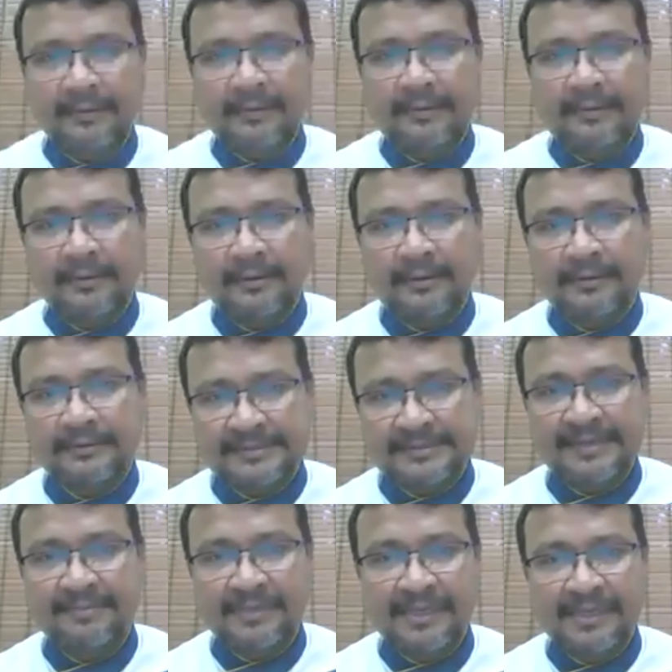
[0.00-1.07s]
Uh, at the
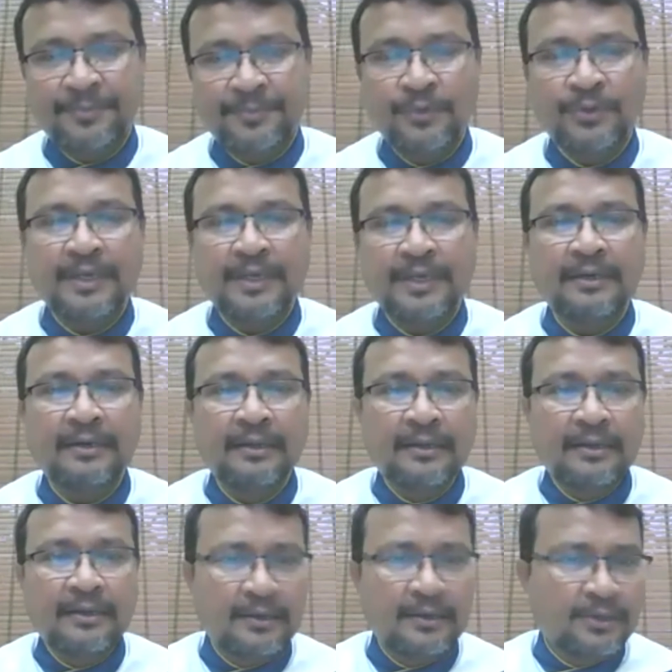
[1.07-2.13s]
same time, you can
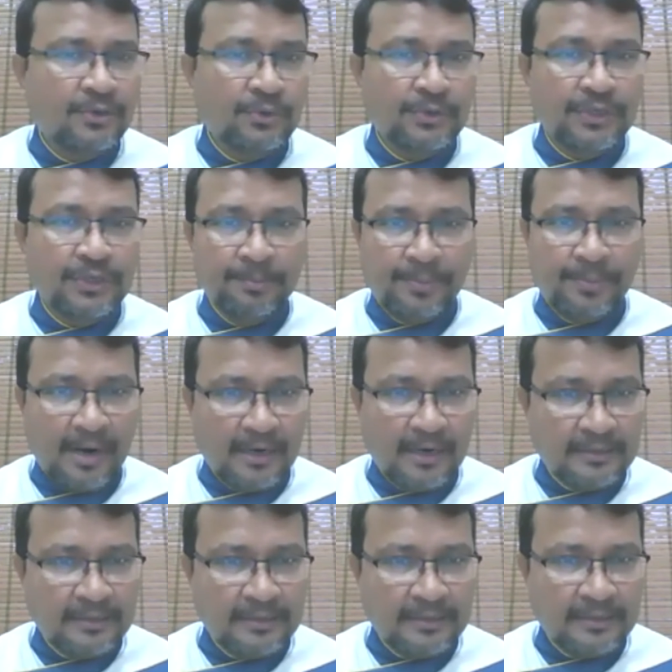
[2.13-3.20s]
uh, you know impart
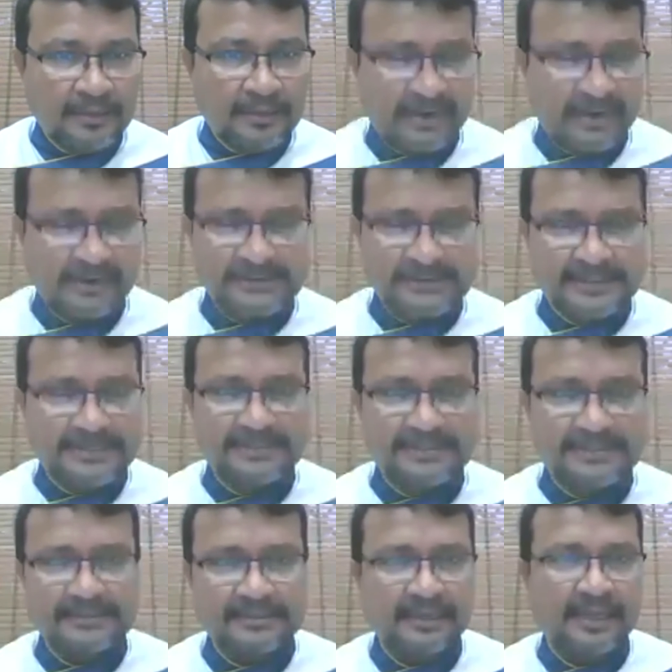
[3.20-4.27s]
the strategies
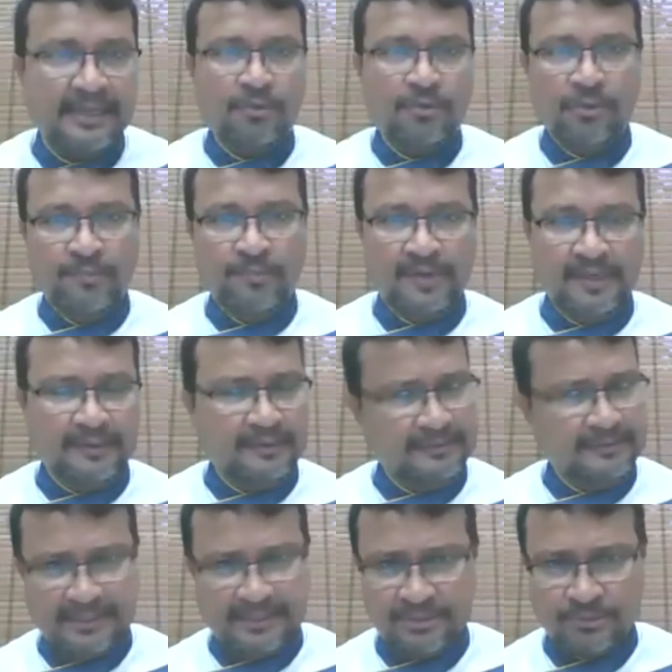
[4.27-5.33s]
like home bakery.
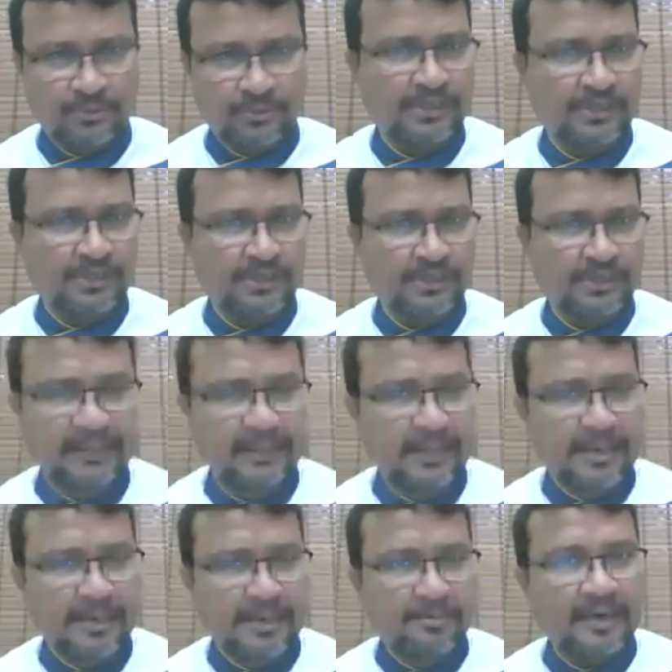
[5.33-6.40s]
That is totally fine.
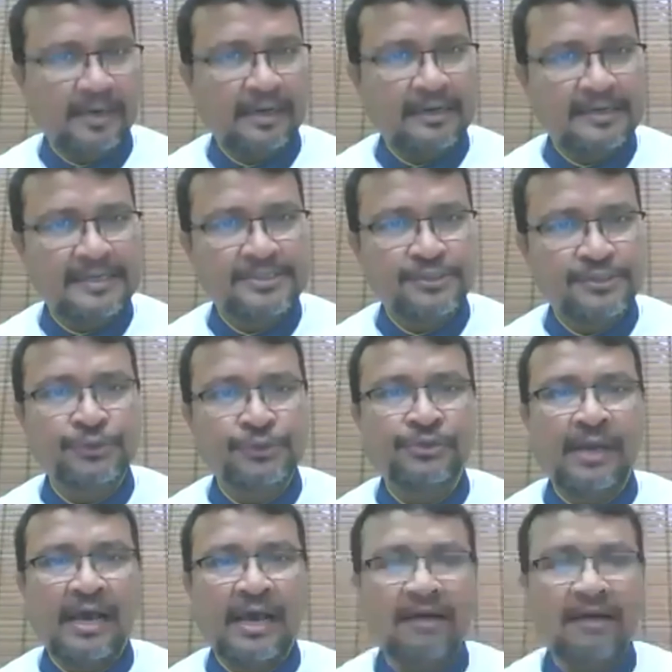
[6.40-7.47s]
But at least you should
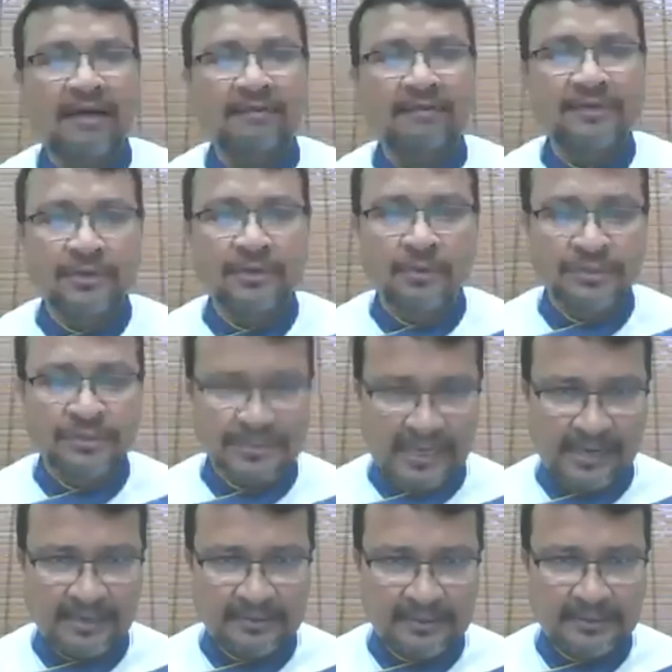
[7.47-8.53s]
have your own
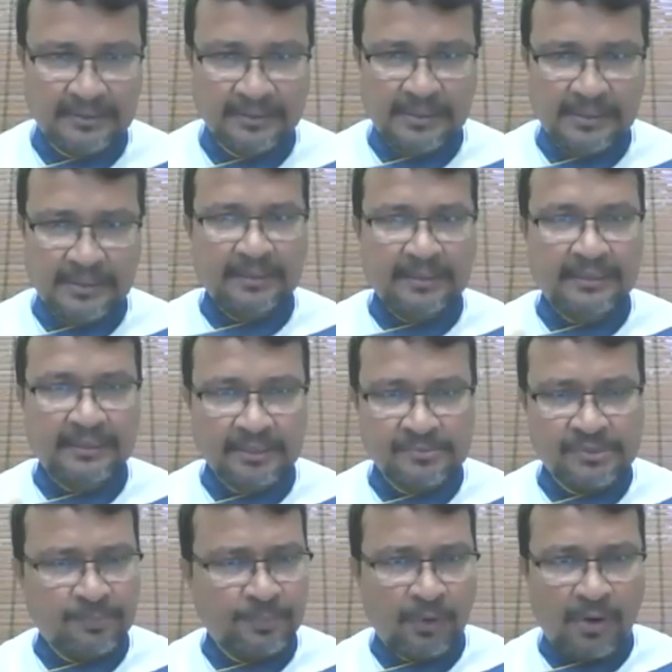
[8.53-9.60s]
standard in terms
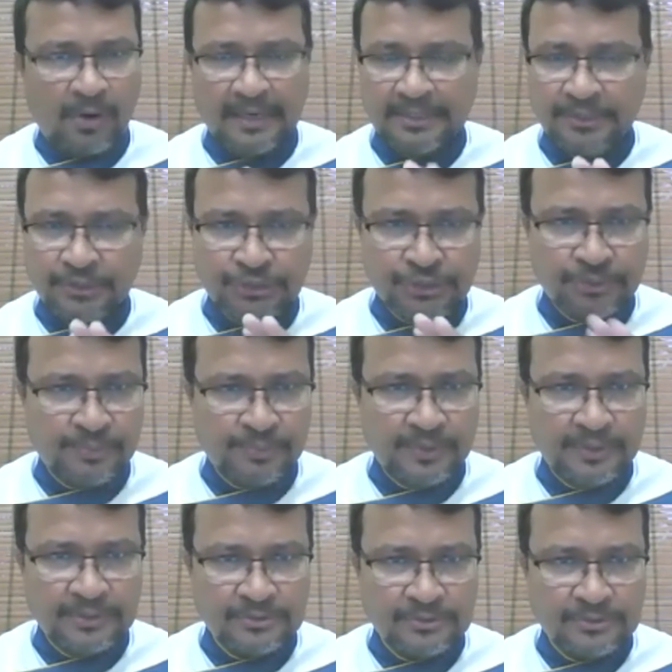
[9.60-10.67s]
of product. You should be
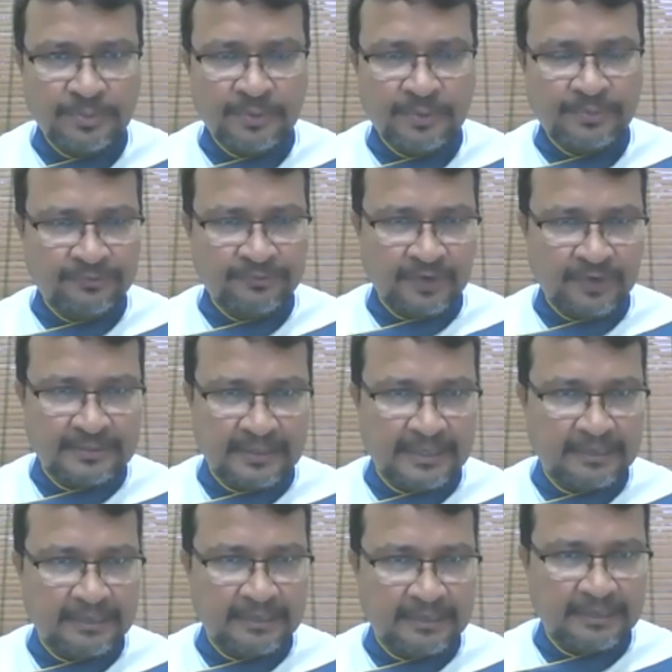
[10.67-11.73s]
super perfect, like
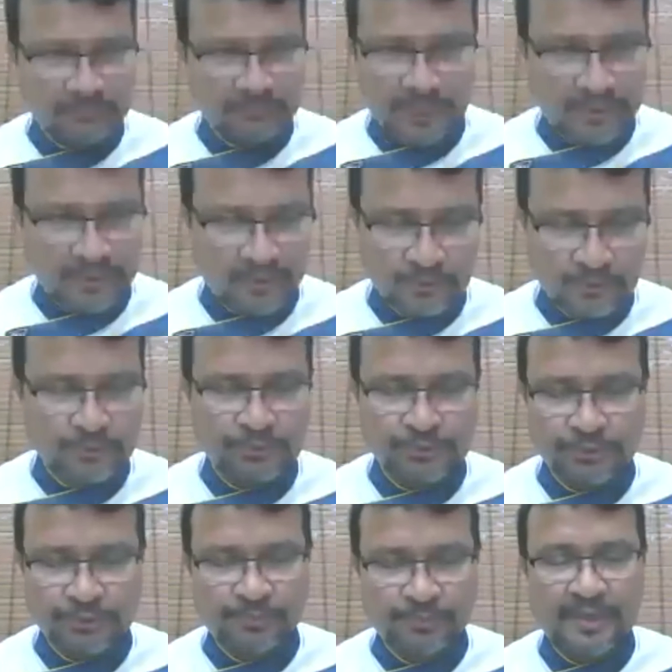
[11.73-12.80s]
I know you
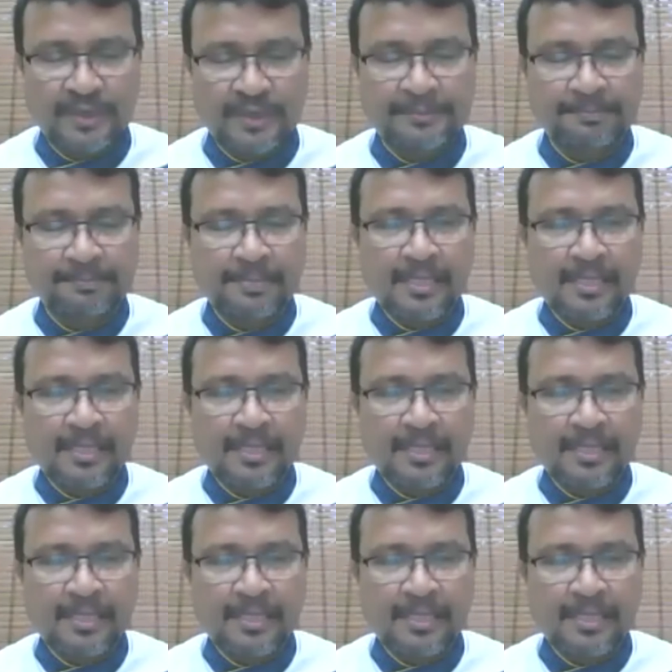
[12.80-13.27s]
should be.